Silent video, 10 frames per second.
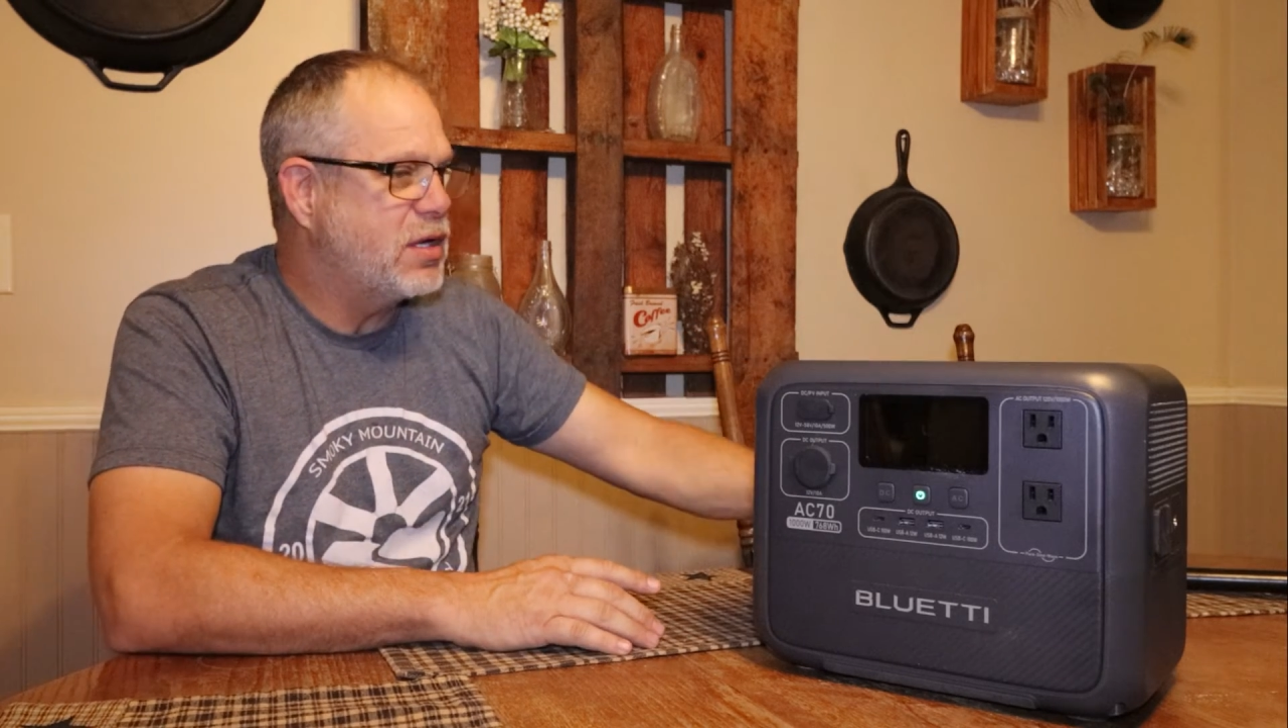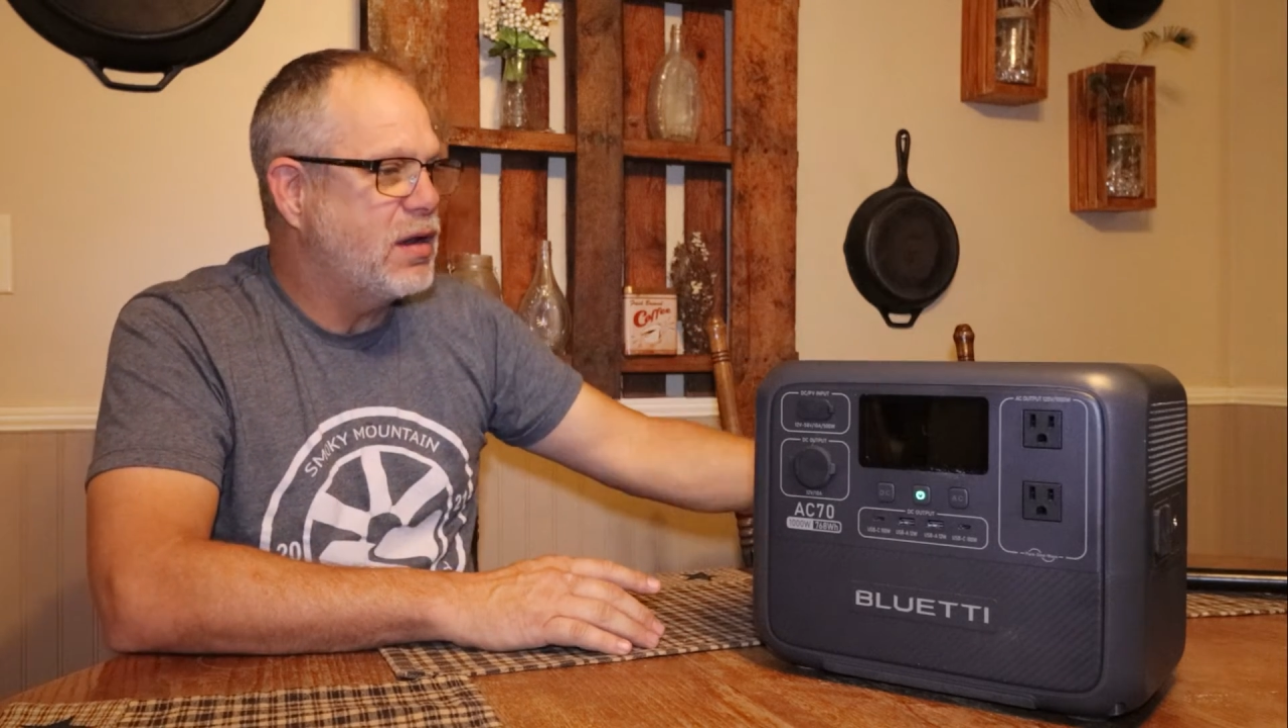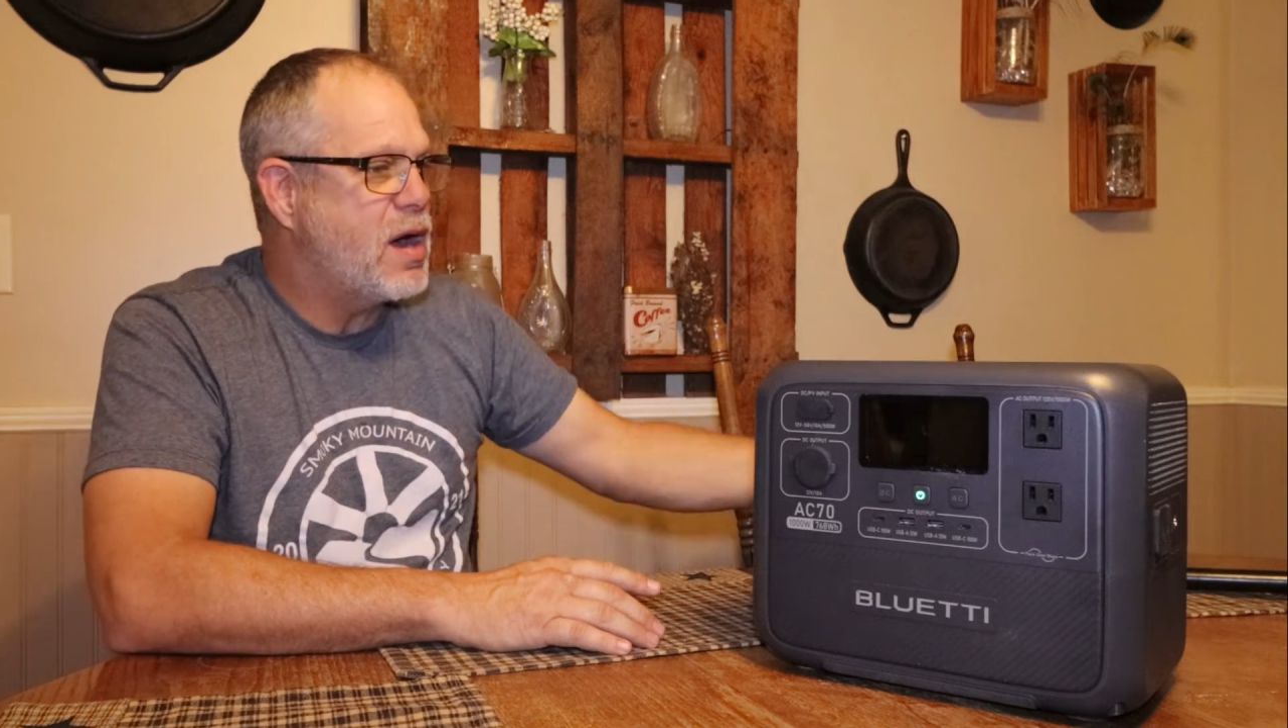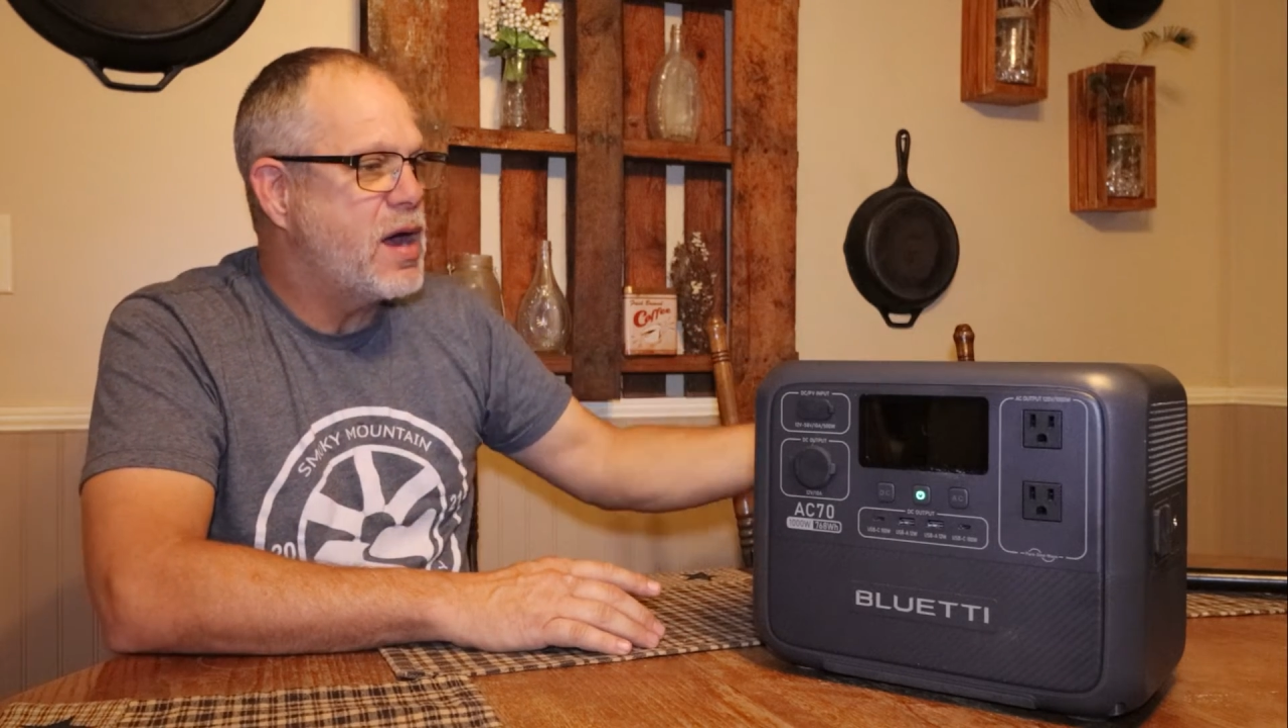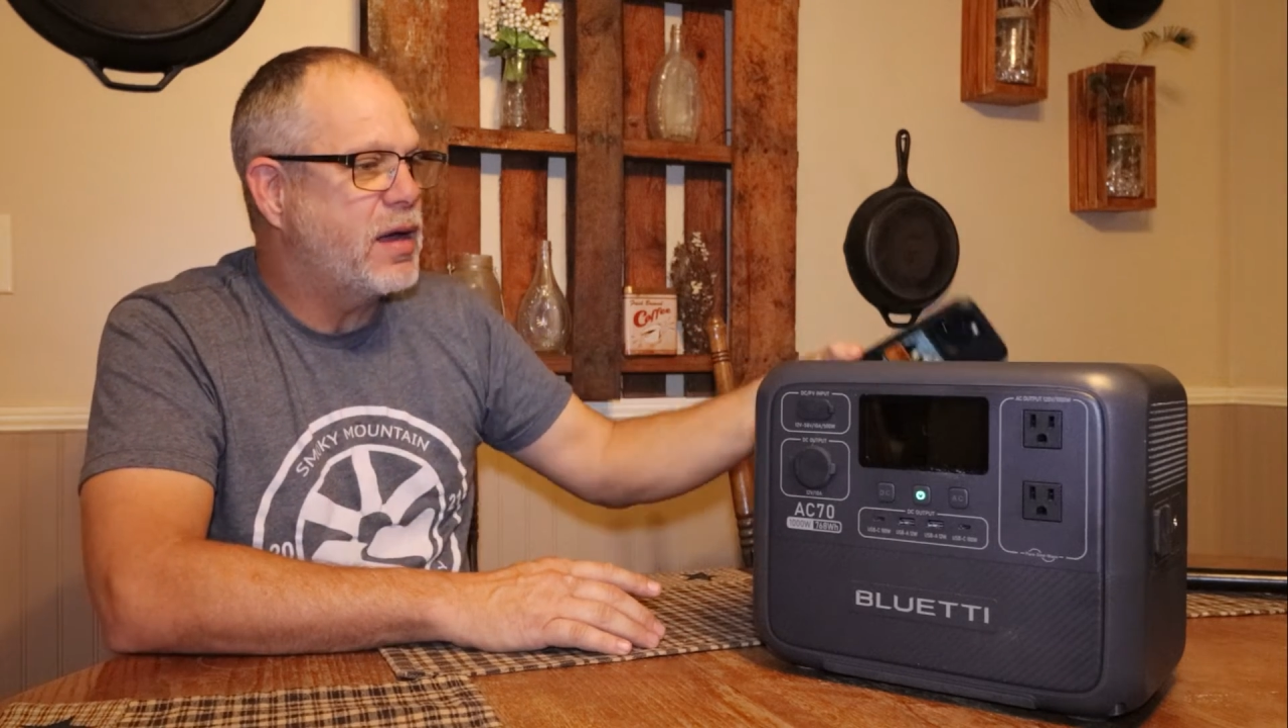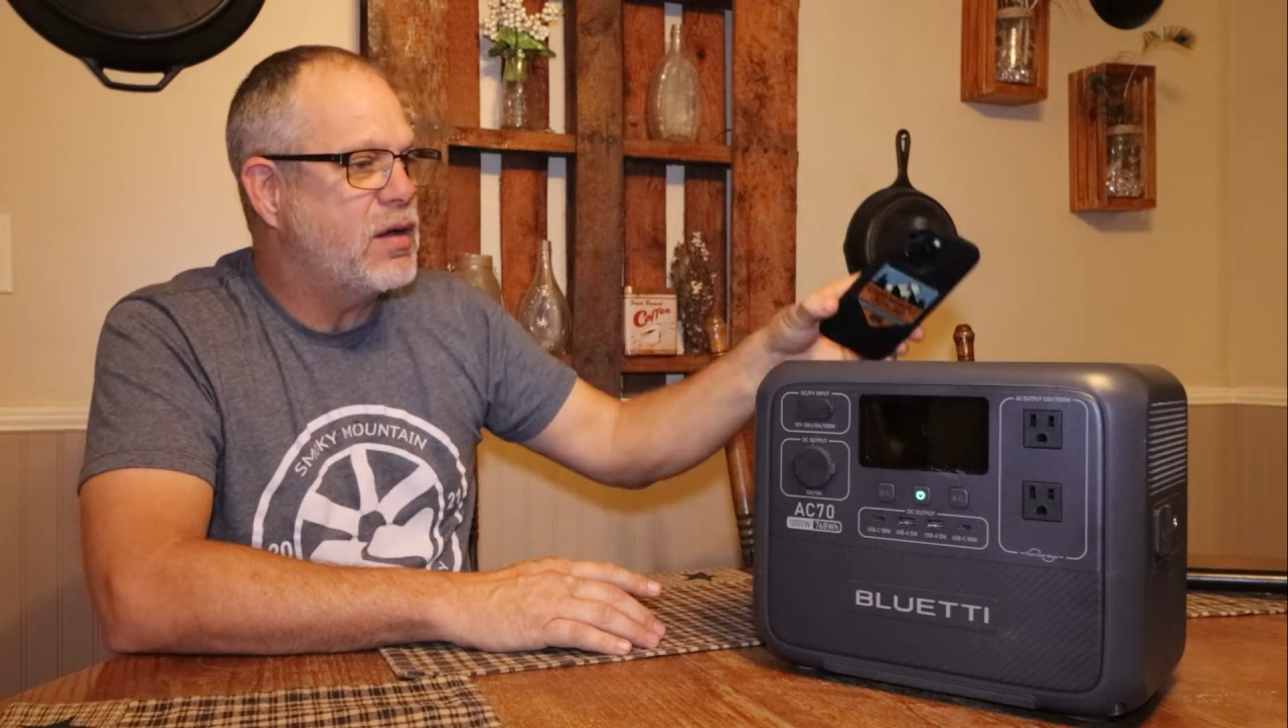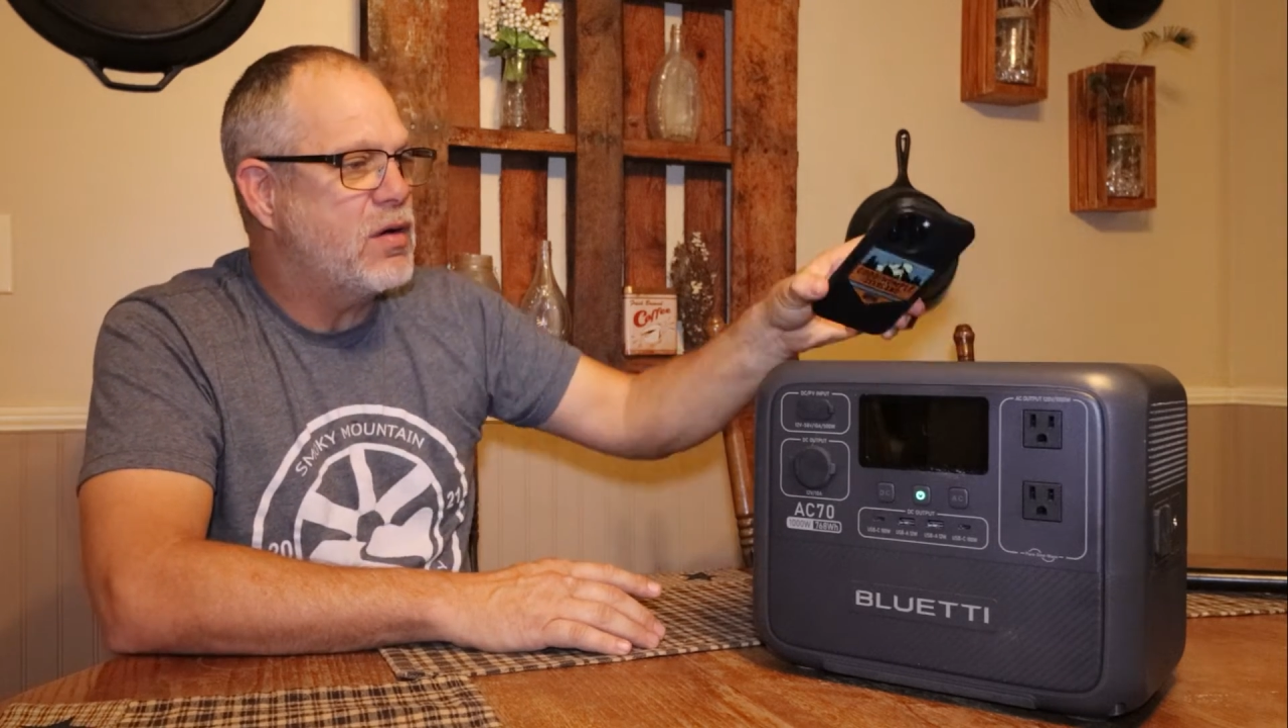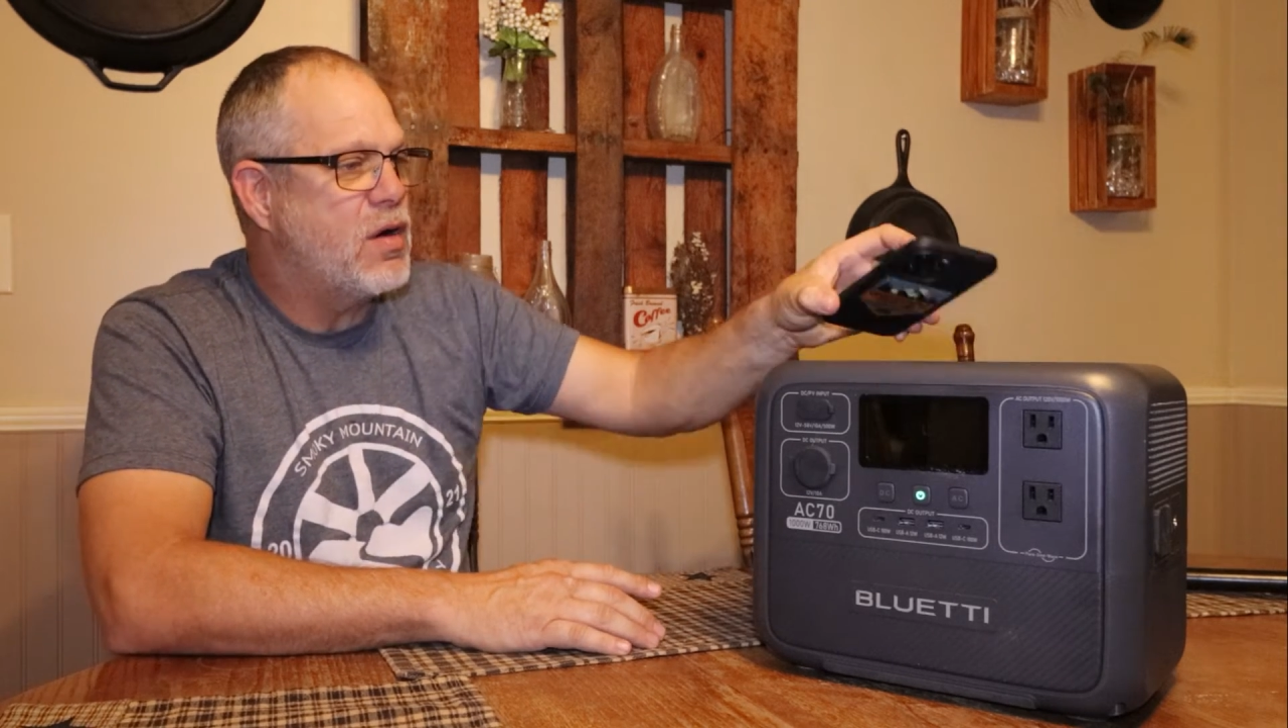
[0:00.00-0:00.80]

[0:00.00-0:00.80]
to like